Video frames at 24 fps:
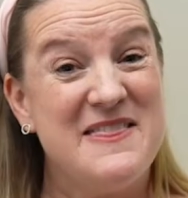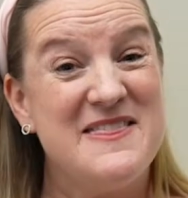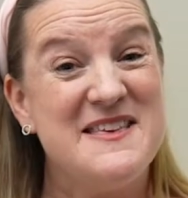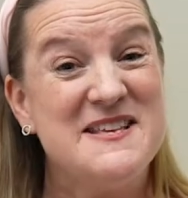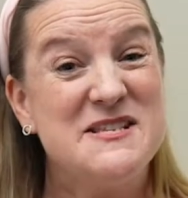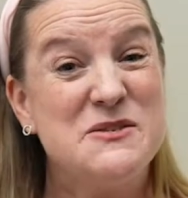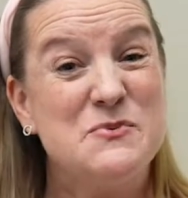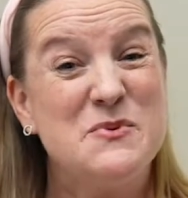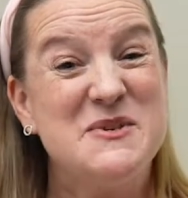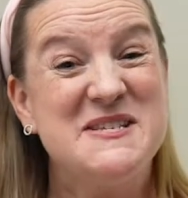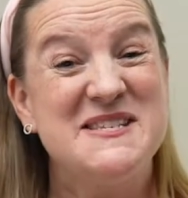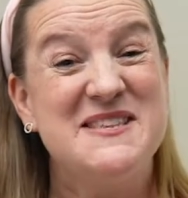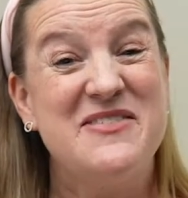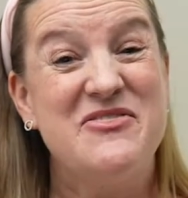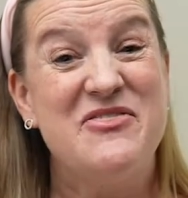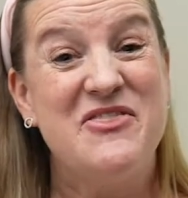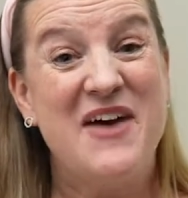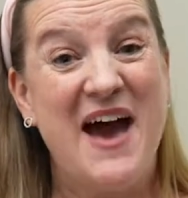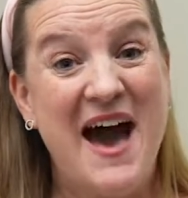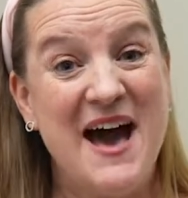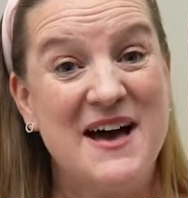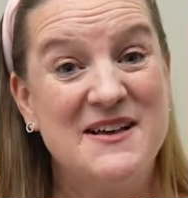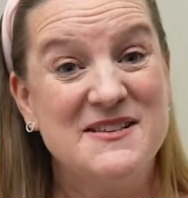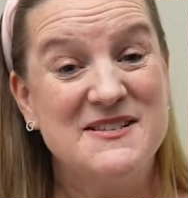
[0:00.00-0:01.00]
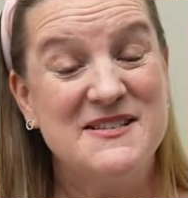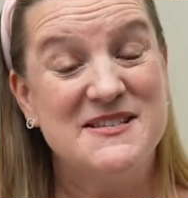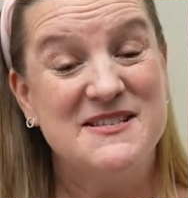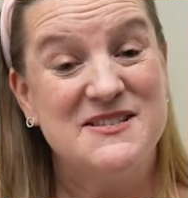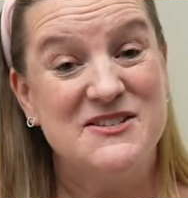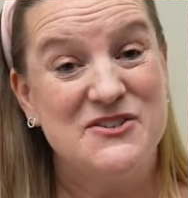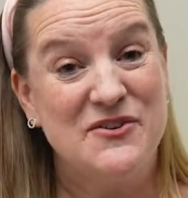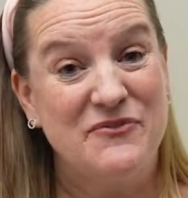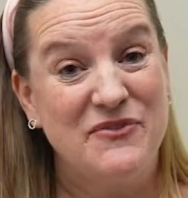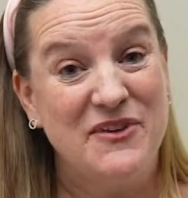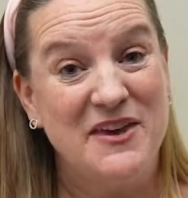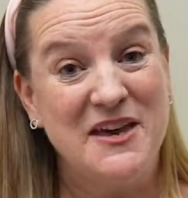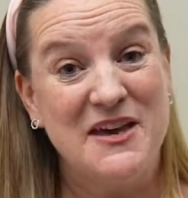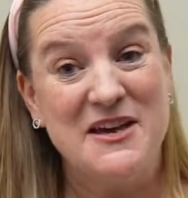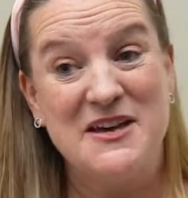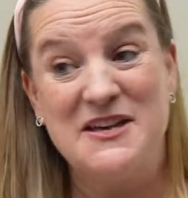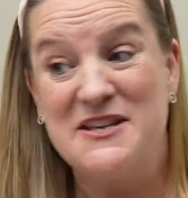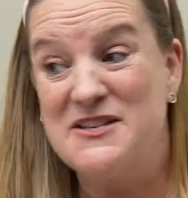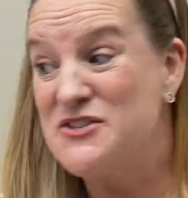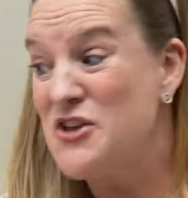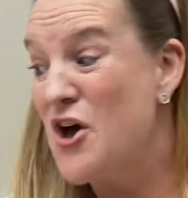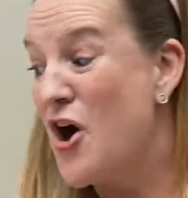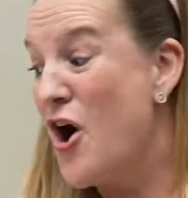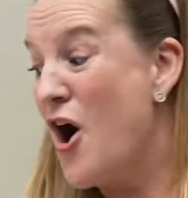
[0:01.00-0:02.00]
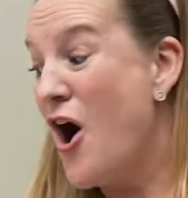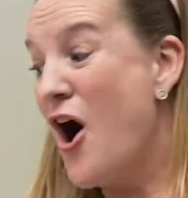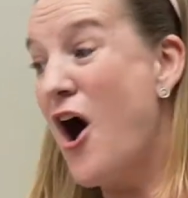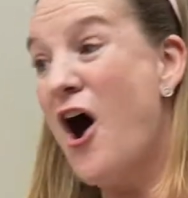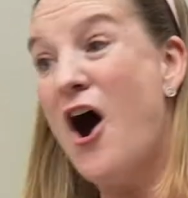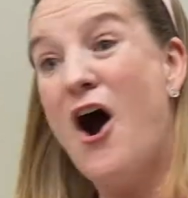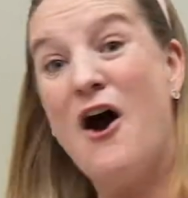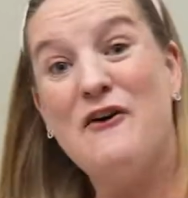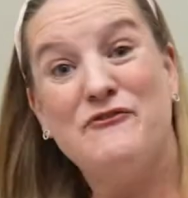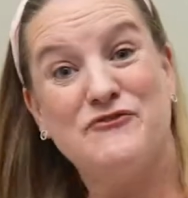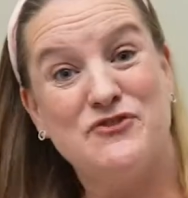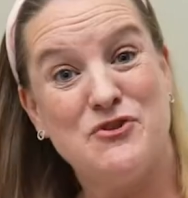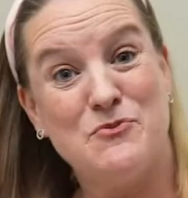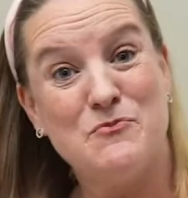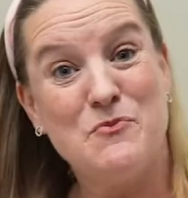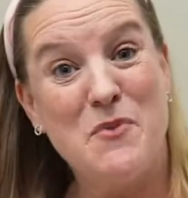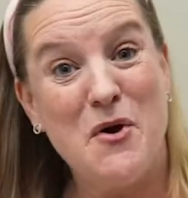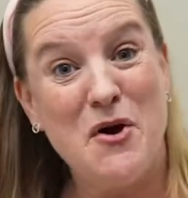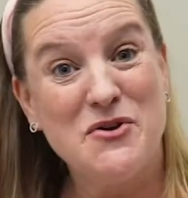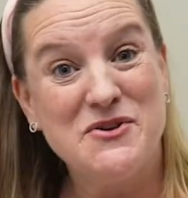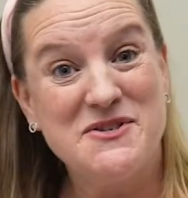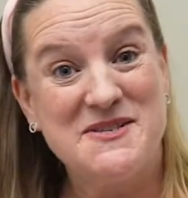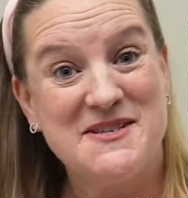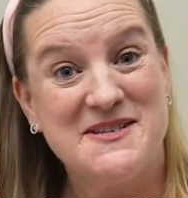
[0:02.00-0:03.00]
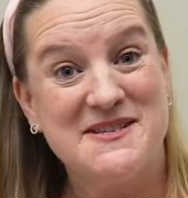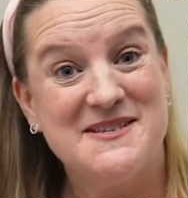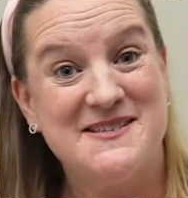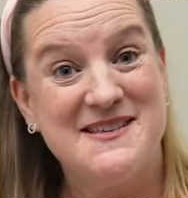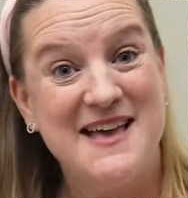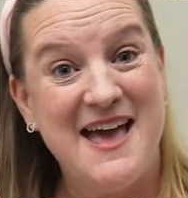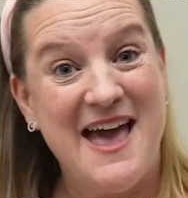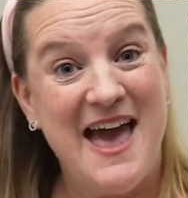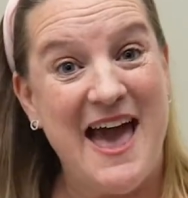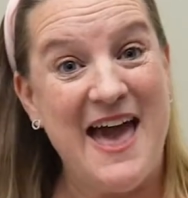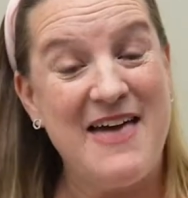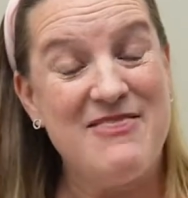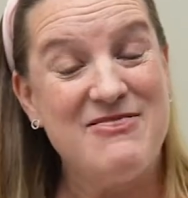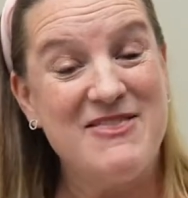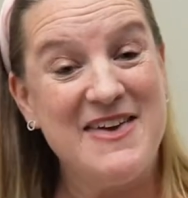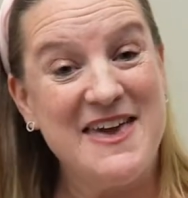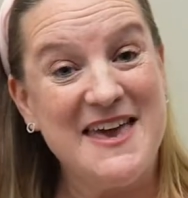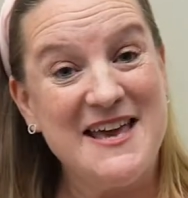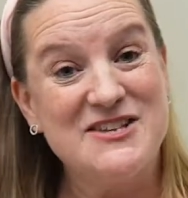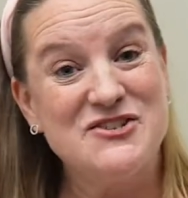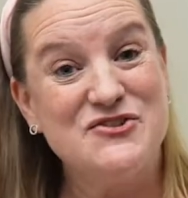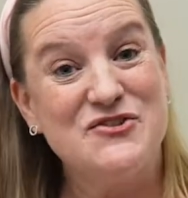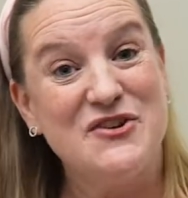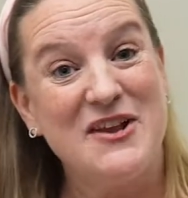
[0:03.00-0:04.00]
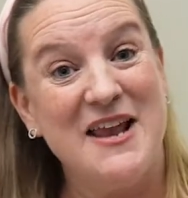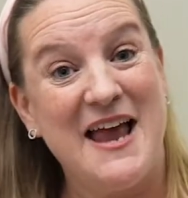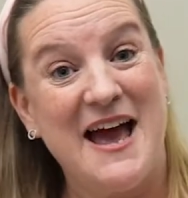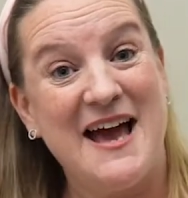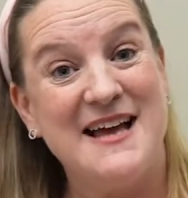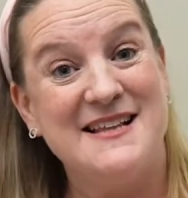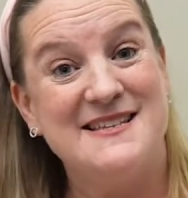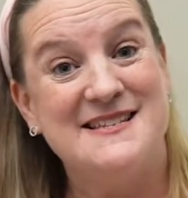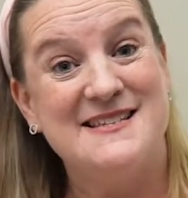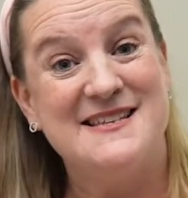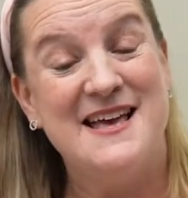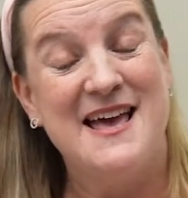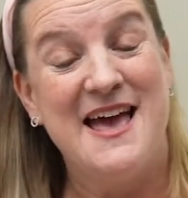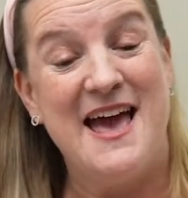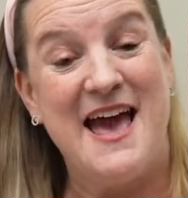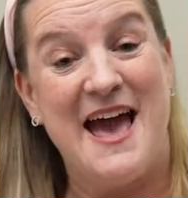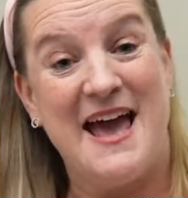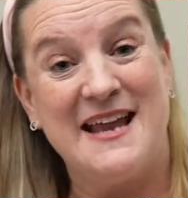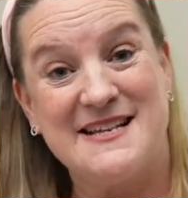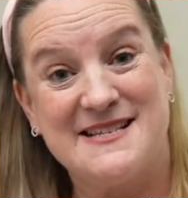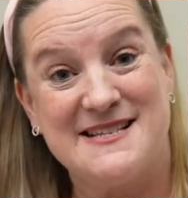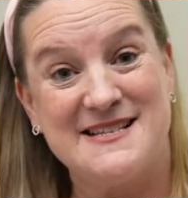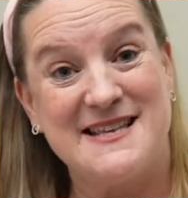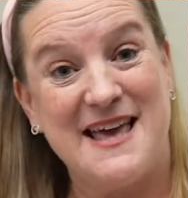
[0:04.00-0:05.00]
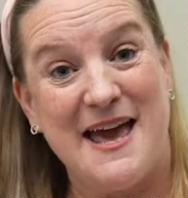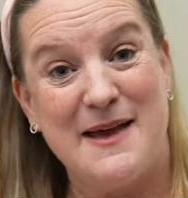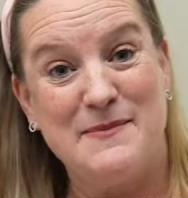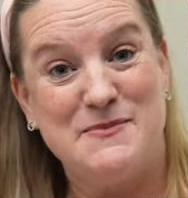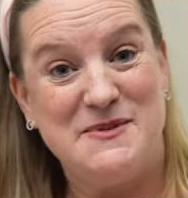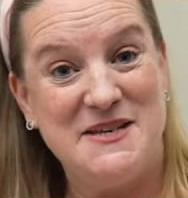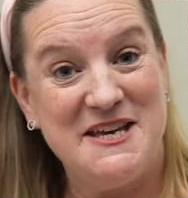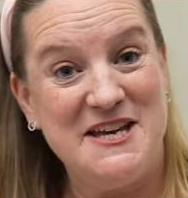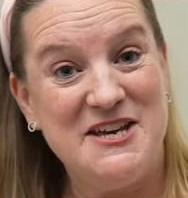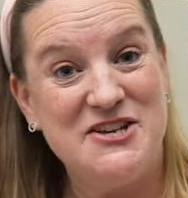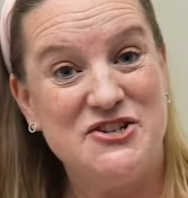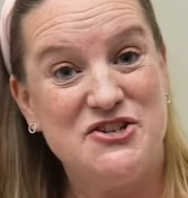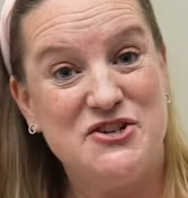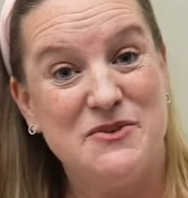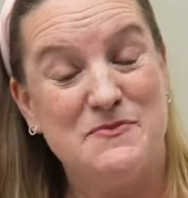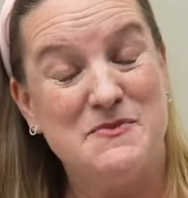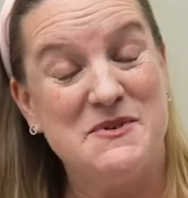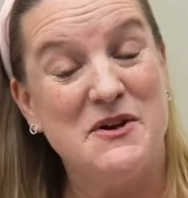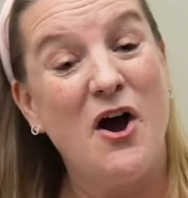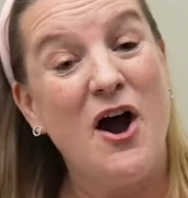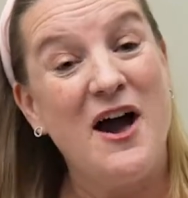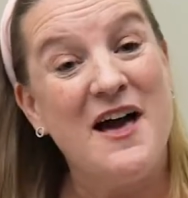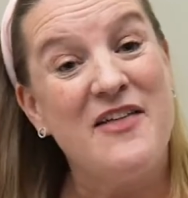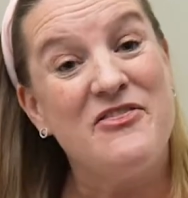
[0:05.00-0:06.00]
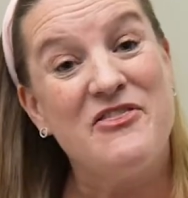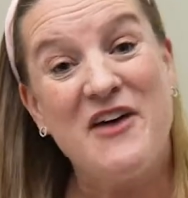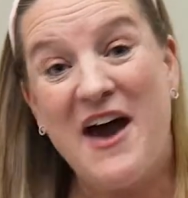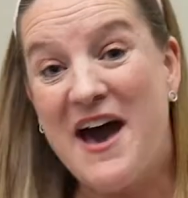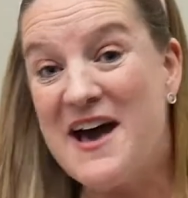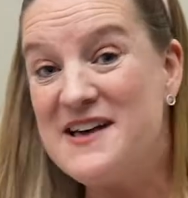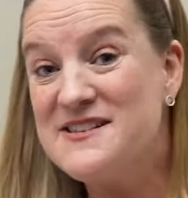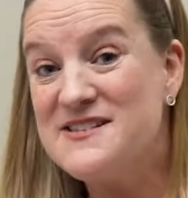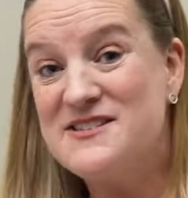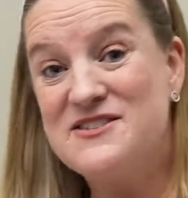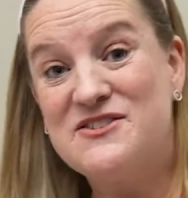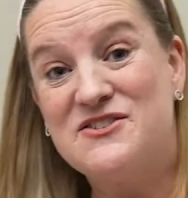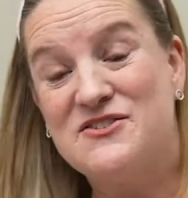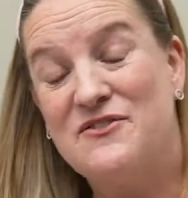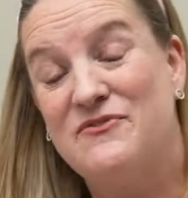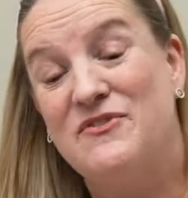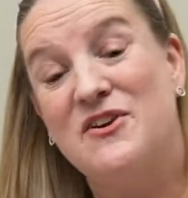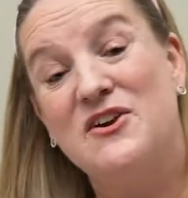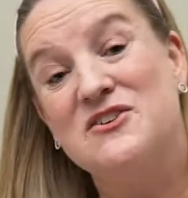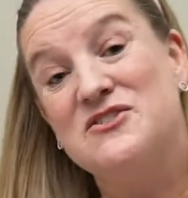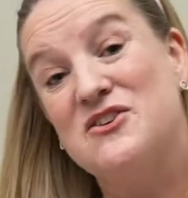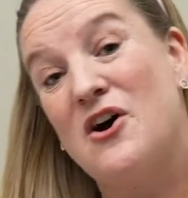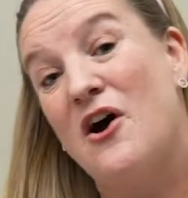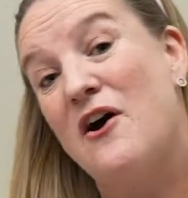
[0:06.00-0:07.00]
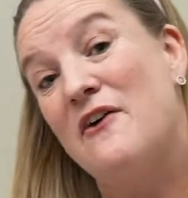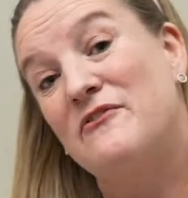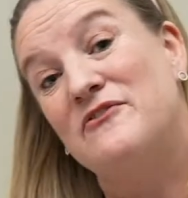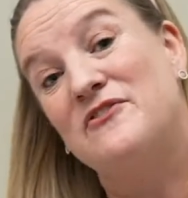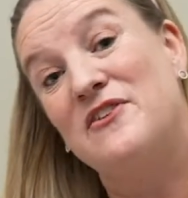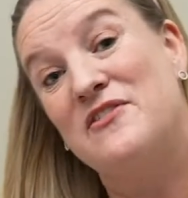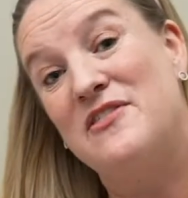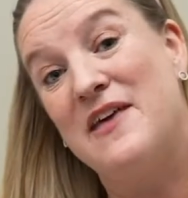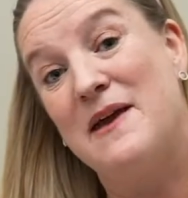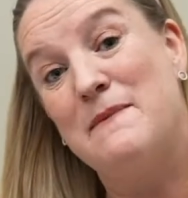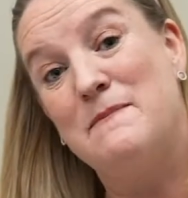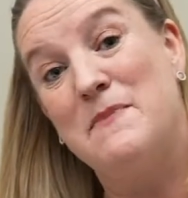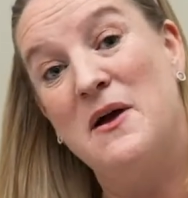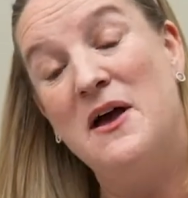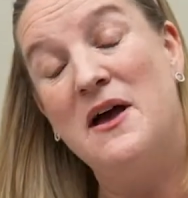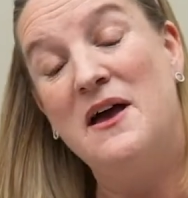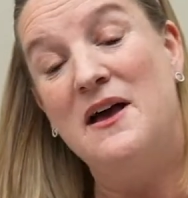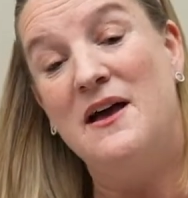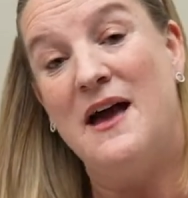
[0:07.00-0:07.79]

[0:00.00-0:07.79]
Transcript: This was thousands of years after Moses and the Israelites had escaped Egypt, thousands of years after them